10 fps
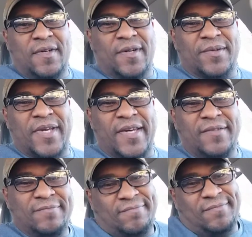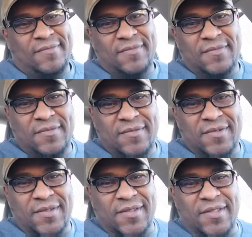Okay.
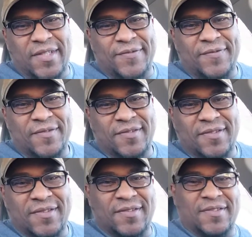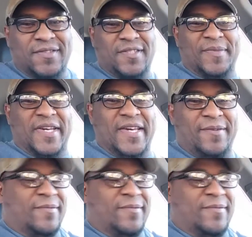Good enough. See my head?